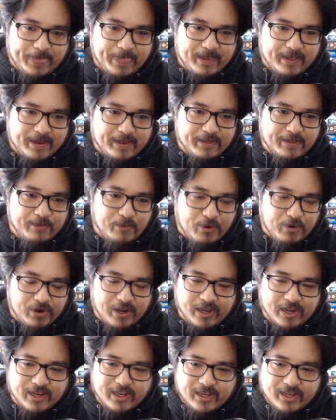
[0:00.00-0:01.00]
in the
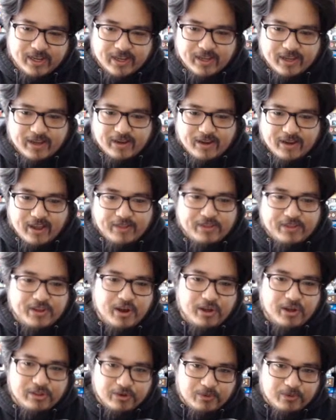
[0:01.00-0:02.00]
morning, and the
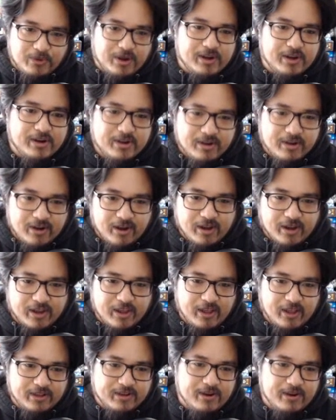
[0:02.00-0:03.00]
other one
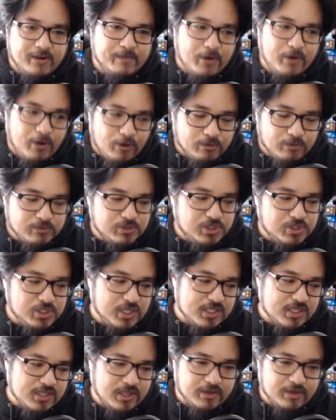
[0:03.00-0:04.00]
had come home
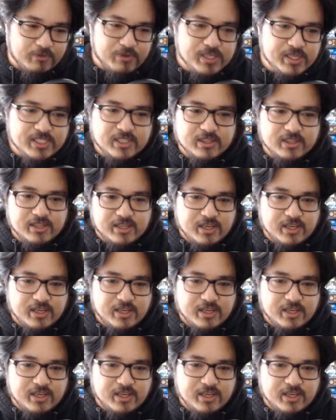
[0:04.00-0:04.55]
just like recently.